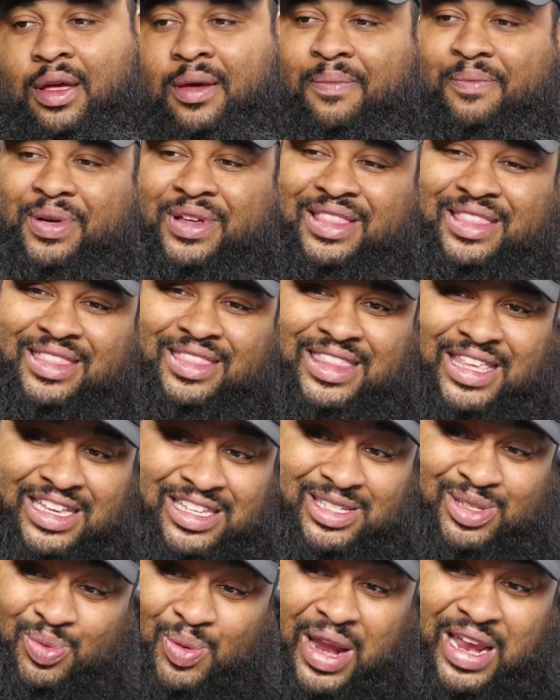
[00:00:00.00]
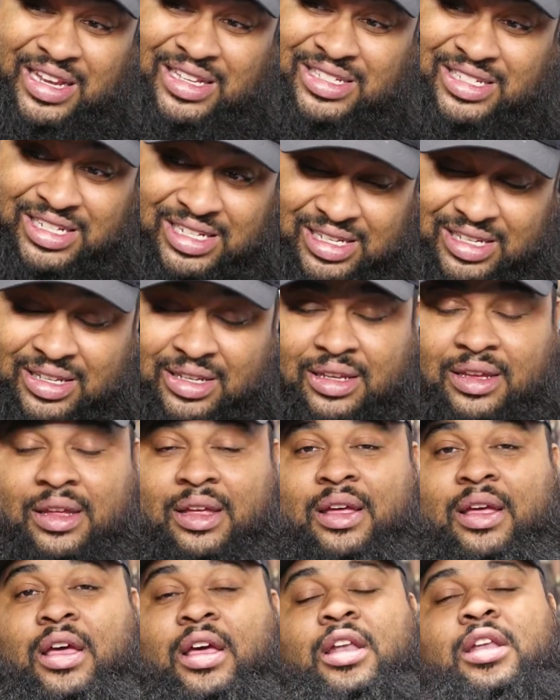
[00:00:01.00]
But this right here
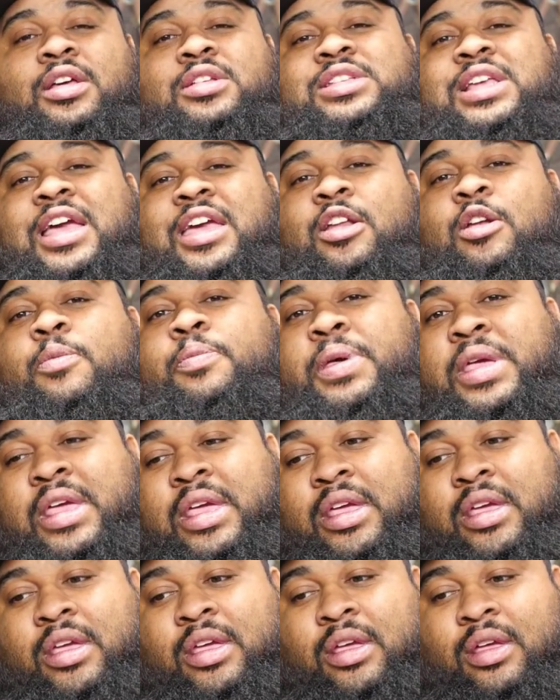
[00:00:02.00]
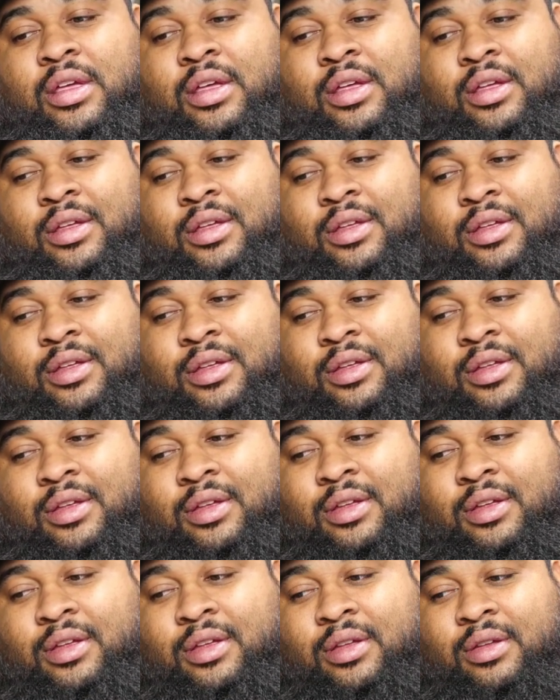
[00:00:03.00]
looks like it'll be
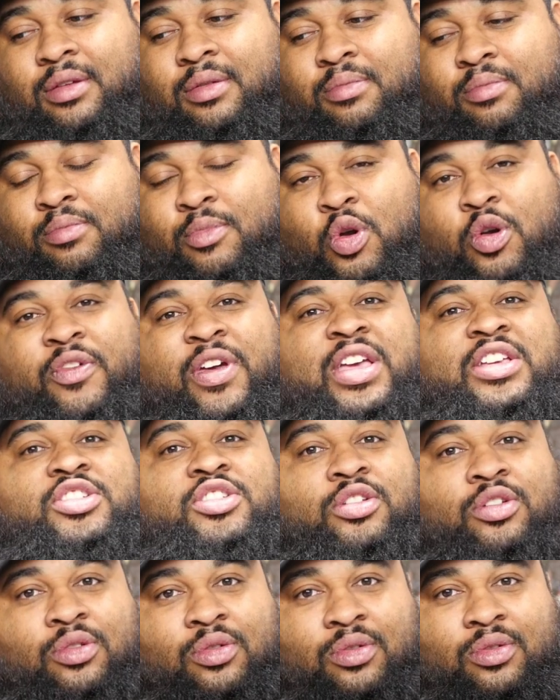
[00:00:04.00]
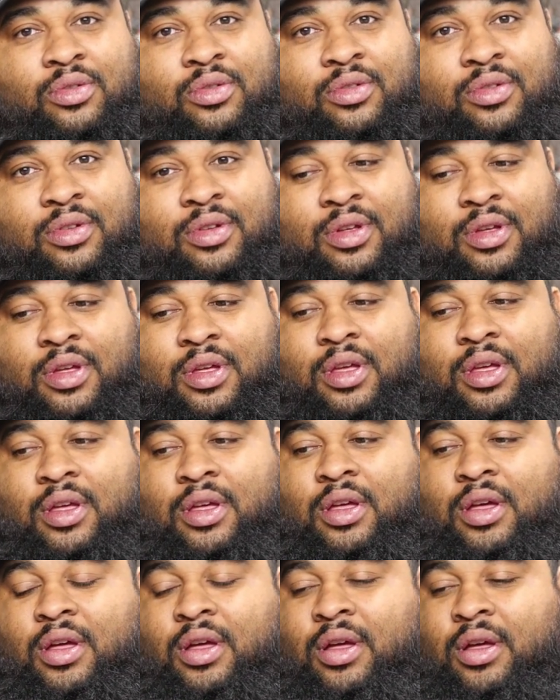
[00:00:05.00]
motivational,
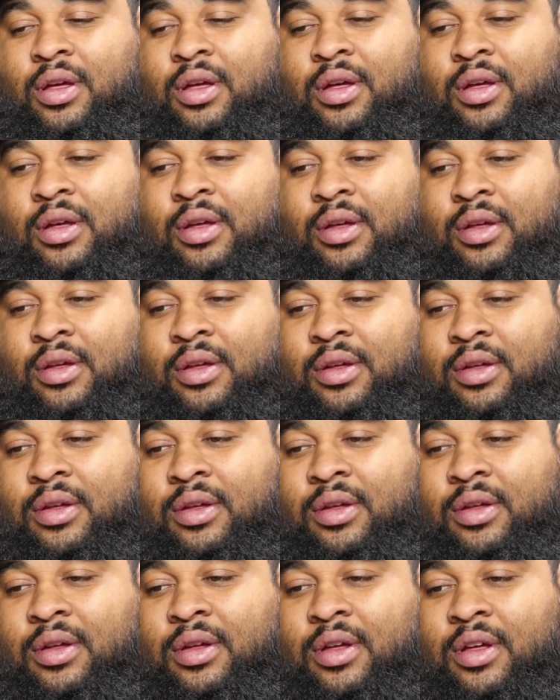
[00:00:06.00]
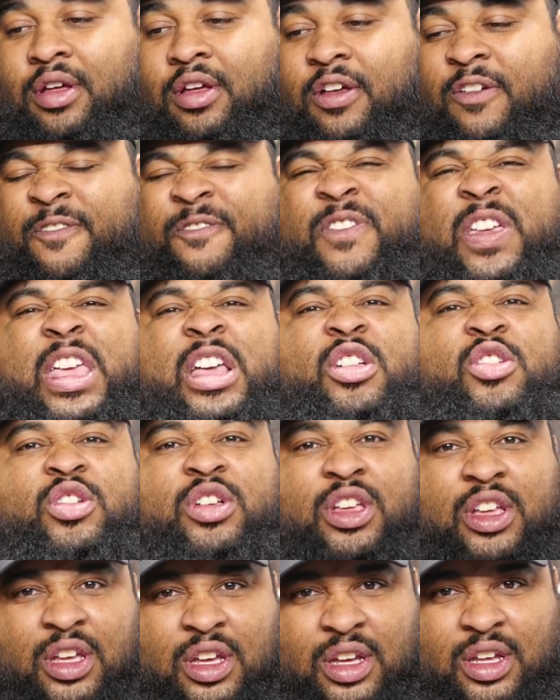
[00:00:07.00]
uh, uh, feel
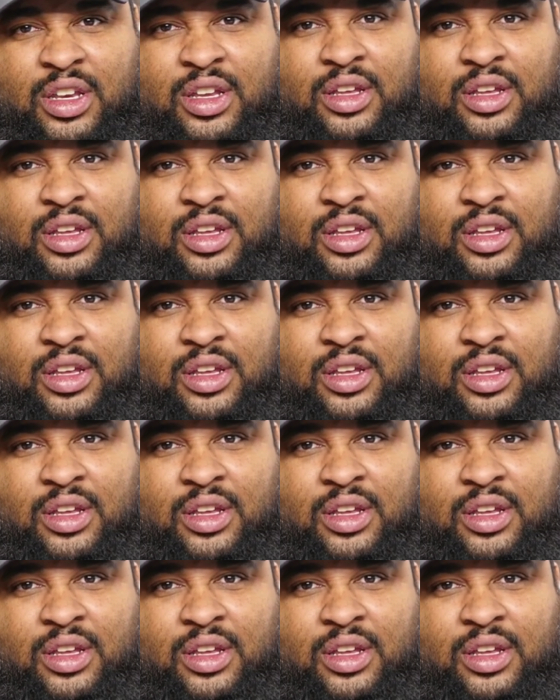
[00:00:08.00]
good.